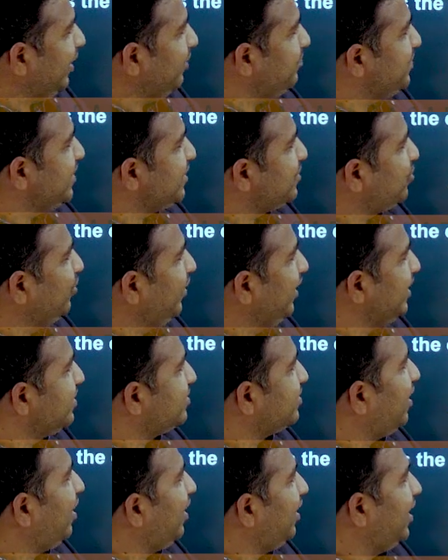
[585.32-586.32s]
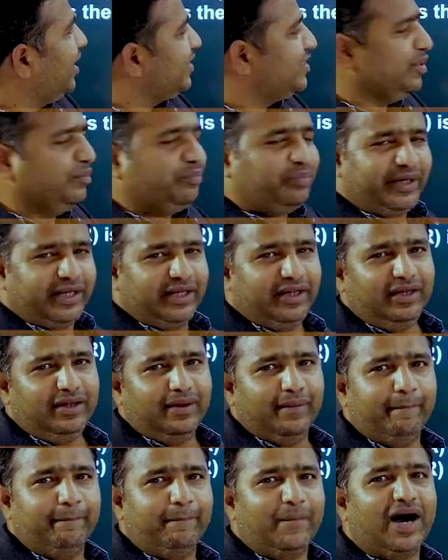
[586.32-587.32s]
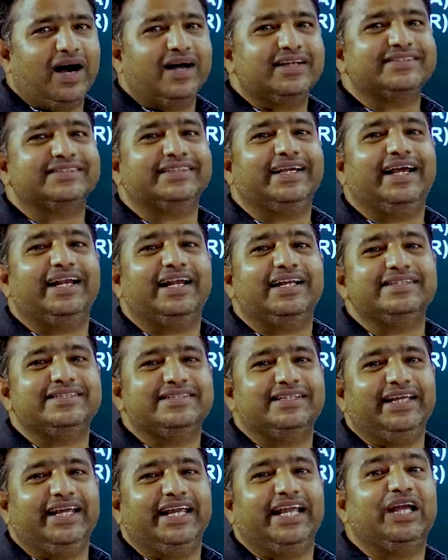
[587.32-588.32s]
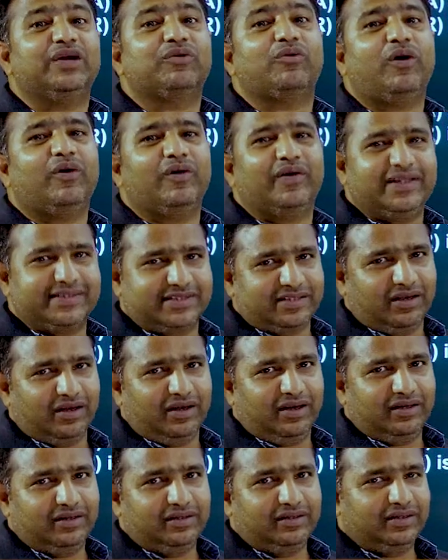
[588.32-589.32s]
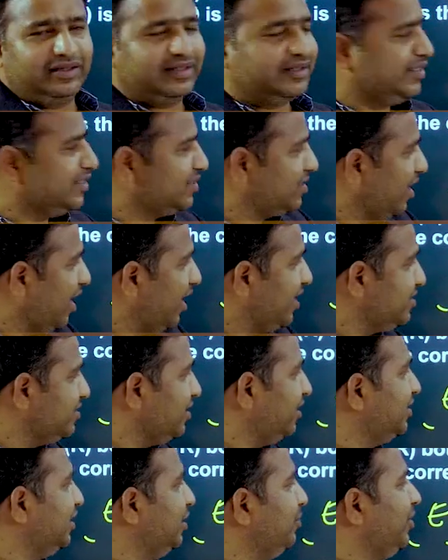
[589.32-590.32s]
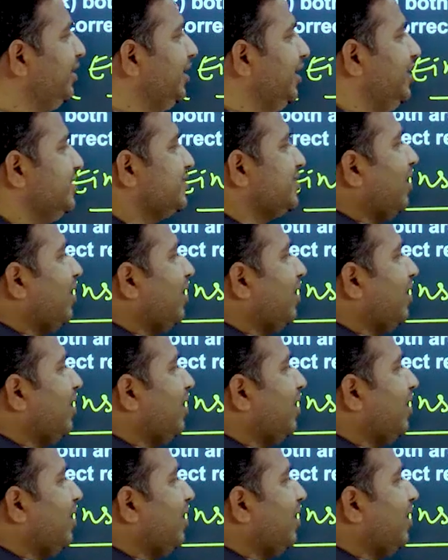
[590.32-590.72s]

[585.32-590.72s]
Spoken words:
to mc square is called as simply mass energy equivalence law. This law is nothing but it is